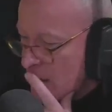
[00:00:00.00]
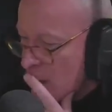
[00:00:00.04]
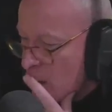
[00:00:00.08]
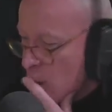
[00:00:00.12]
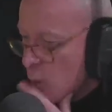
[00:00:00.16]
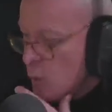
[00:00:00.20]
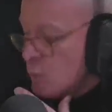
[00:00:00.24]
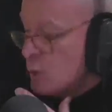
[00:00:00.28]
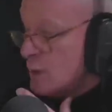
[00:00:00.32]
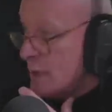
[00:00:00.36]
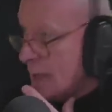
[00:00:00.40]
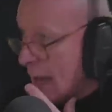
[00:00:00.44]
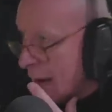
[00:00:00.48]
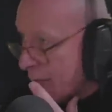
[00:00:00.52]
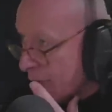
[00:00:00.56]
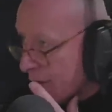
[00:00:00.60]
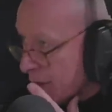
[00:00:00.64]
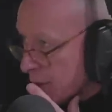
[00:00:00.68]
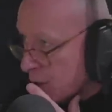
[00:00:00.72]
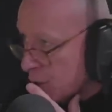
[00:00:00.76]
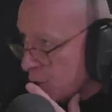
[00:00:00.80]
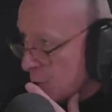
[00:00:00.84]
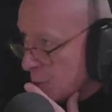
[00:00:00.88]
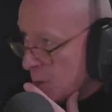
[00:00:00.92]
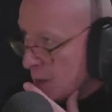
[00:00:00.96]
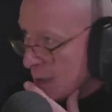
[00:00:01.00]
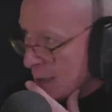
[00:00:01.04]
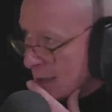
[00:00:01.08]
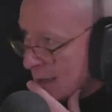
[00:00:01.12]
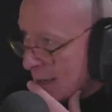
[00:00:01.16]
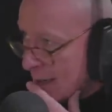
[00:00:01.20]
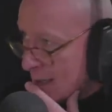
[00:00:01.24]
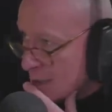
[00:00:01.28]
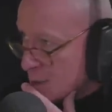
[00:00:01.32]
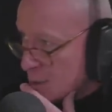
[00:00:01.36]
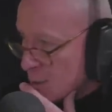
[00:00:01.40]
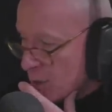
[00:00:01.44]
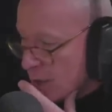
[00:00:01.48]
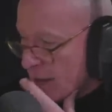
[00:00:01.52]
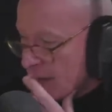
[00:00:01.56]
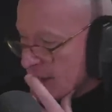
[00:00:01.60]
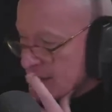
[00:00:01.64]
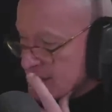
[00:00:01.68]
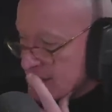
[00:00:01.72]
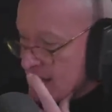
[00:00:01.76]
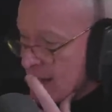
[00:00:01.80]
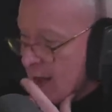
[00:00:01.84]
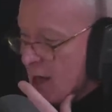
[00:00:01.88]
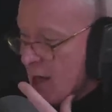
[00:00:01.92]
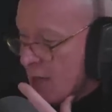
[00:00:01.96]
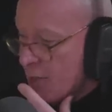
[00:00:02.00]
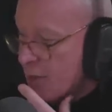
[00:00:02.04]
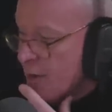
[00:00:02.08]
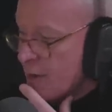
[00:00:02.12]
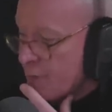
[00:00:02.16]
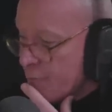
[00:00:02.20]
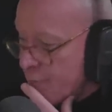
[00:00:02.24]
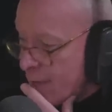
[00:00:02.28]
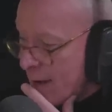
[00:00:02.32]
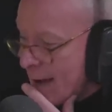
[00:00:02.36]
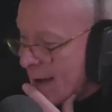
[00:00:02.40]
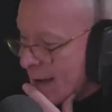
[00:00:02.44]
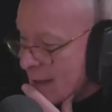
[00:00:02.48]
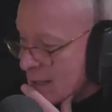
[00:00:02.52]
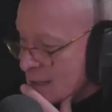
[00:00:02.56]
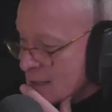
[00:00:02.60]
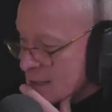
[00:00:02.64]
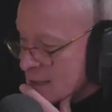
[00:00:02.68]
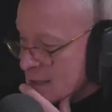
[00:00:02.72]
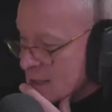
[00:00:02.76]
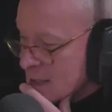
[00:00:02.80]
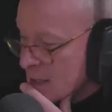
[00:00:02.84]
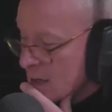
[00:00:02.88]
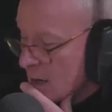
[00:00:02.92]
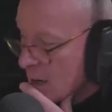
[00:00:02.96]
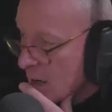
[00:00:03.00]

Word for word: who never communicates with us, the fans.